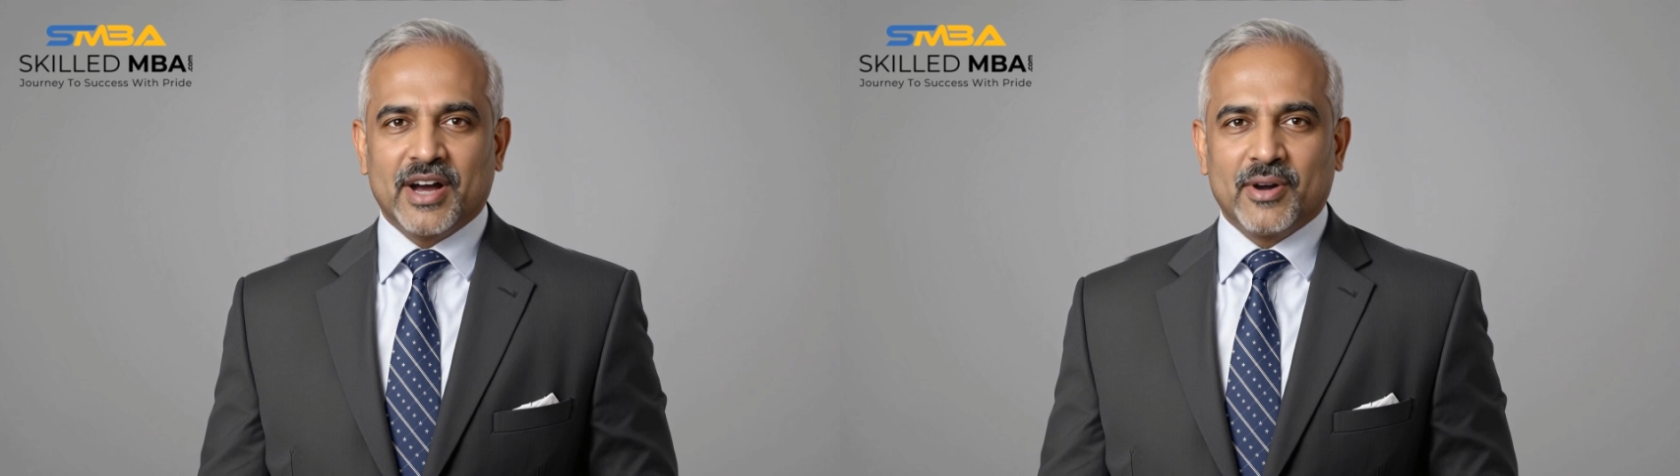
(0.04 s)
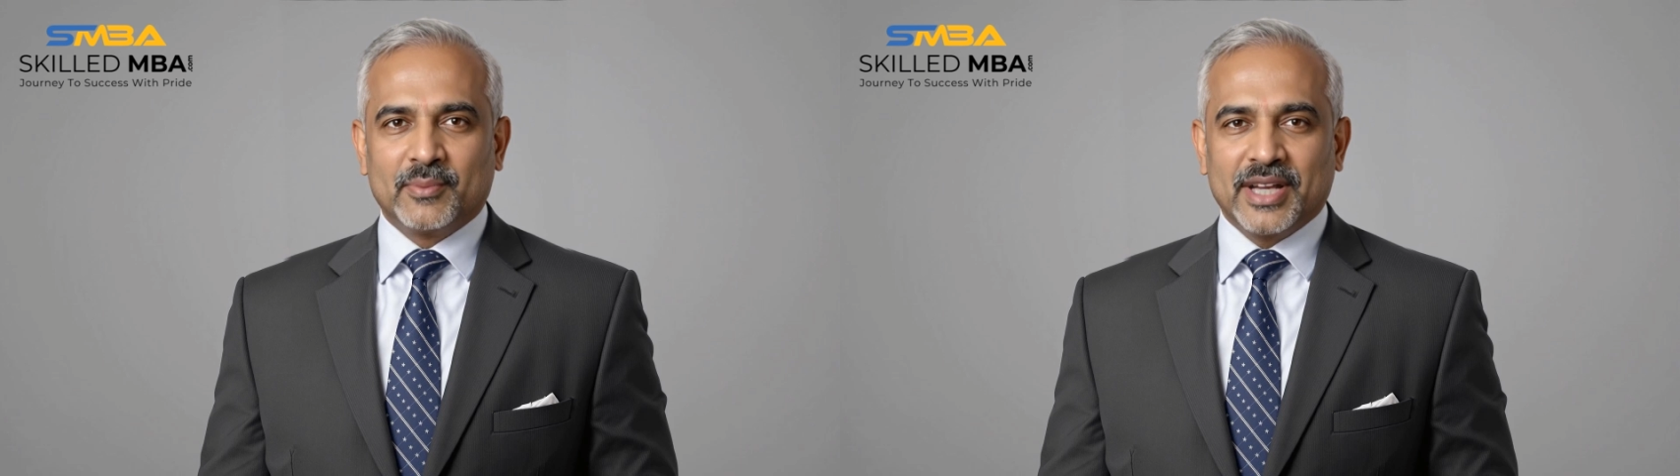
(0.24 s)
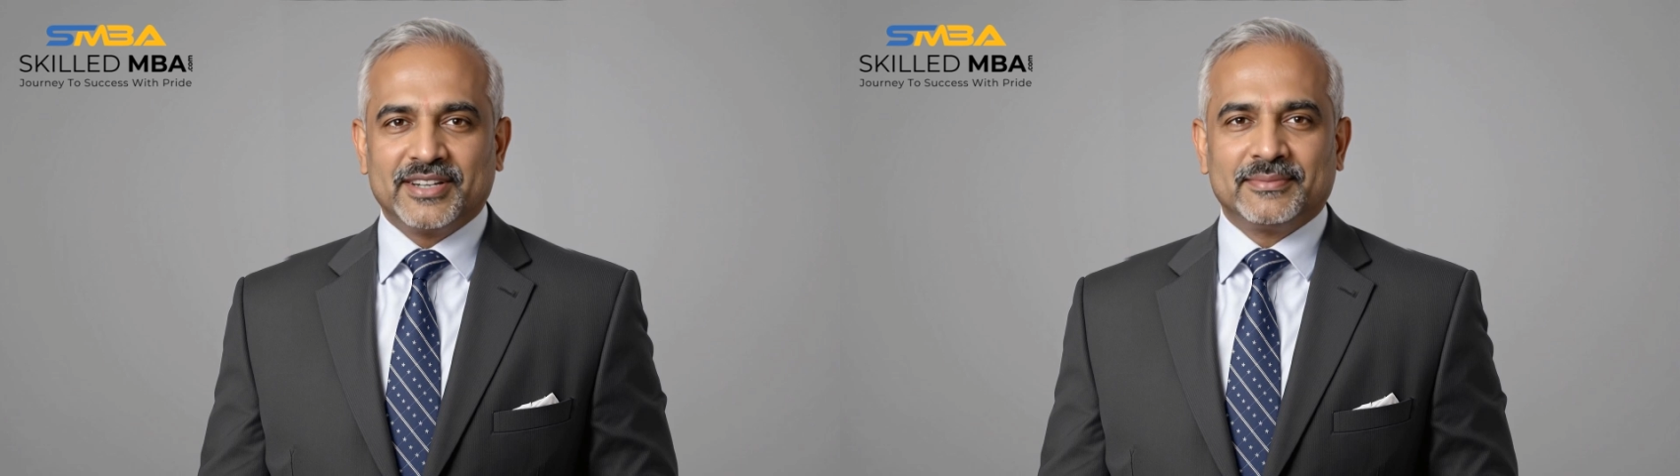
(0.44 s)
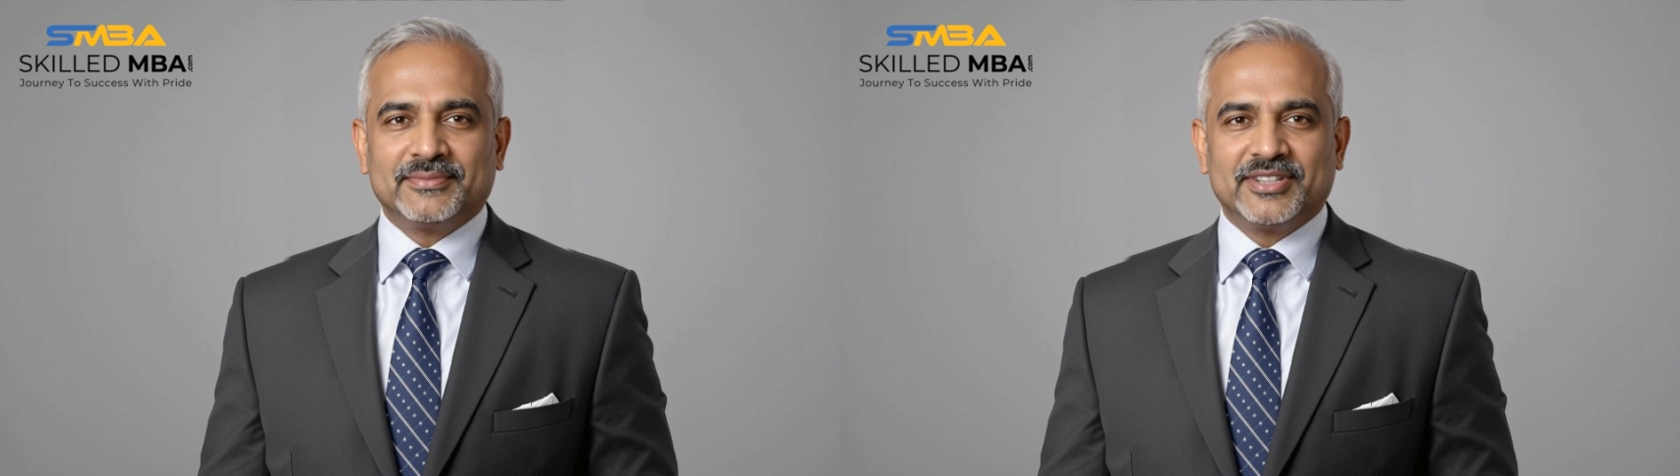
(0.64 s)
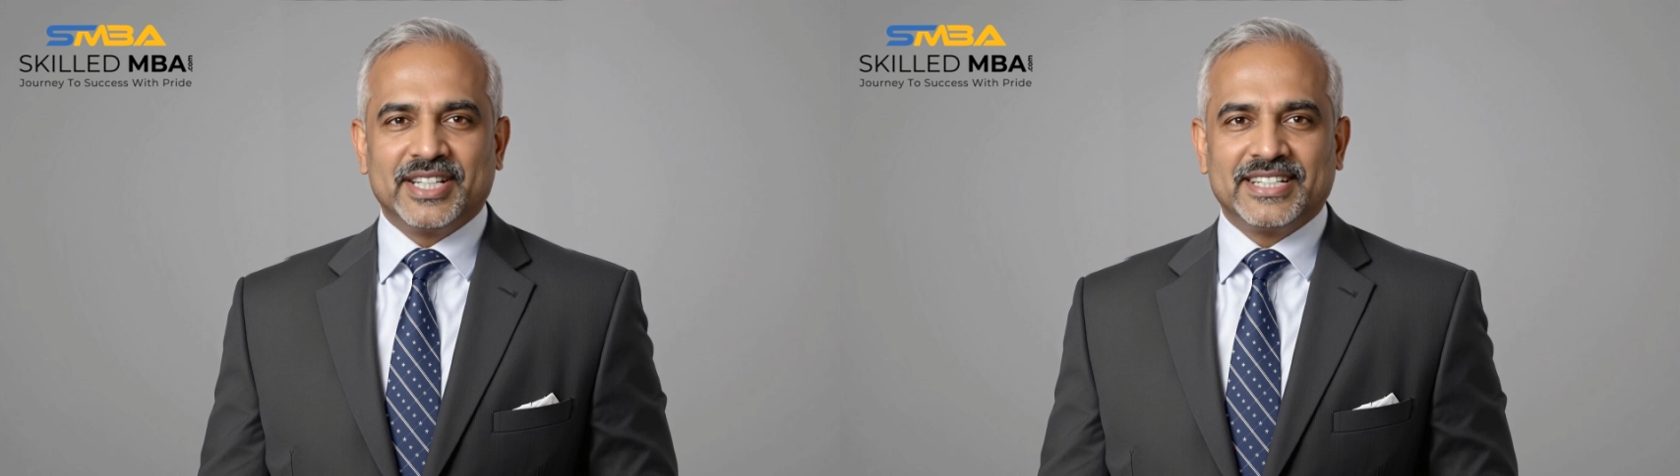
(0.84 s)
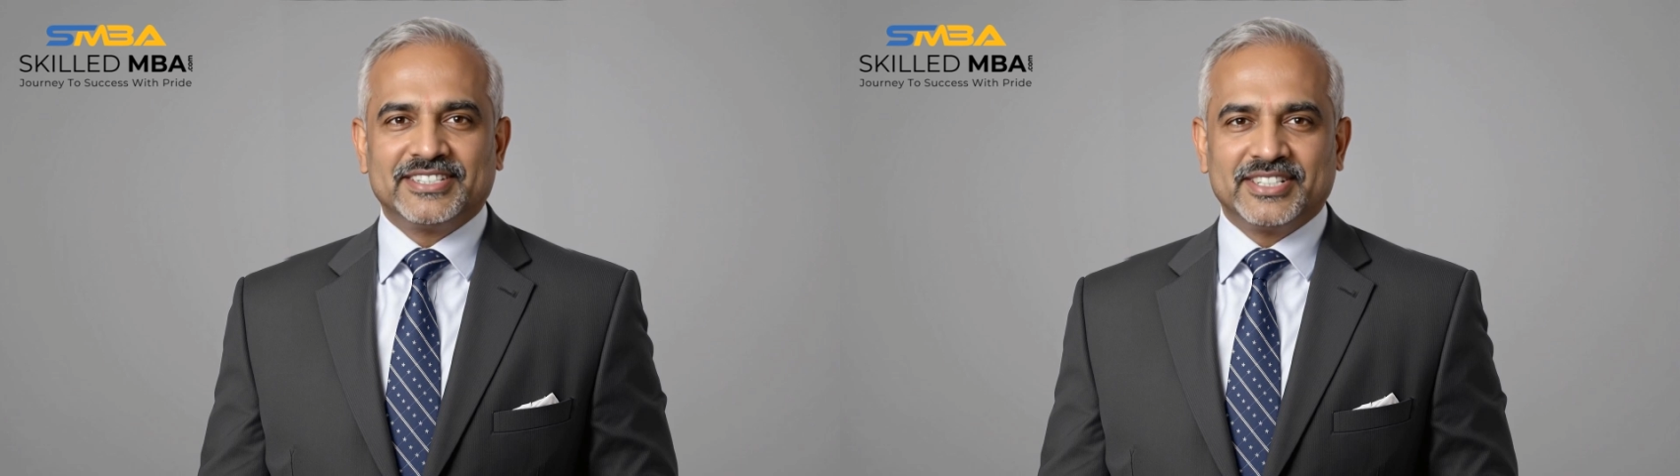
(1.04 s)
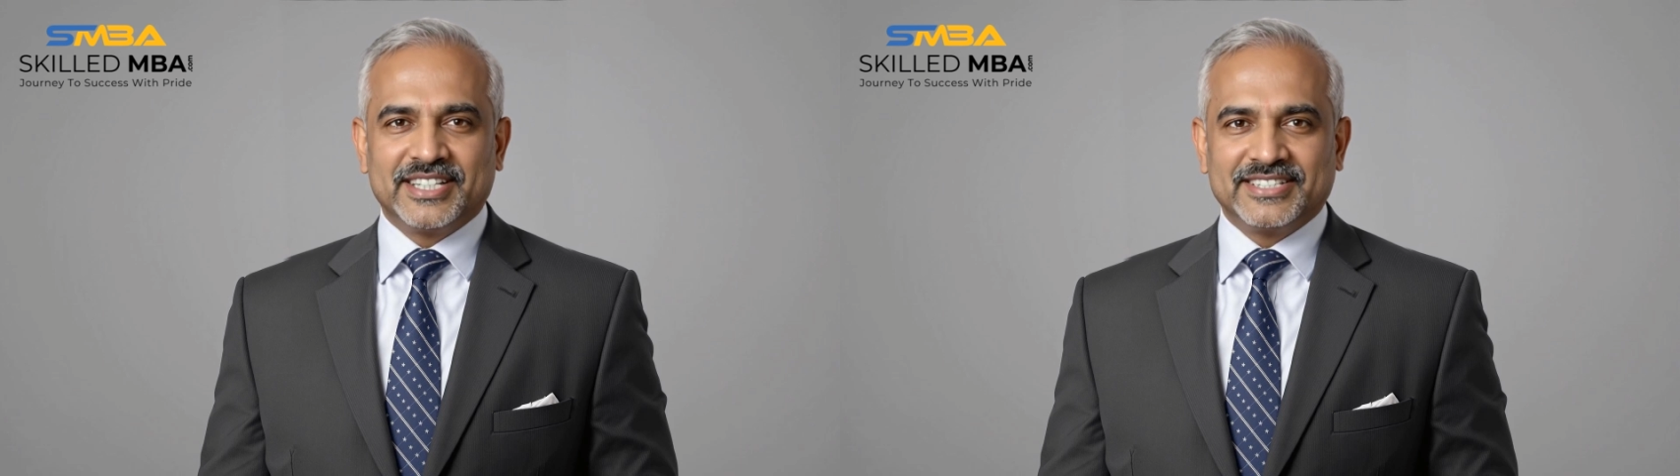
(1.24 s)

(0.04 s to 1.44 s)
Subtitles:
Welcome to Case Study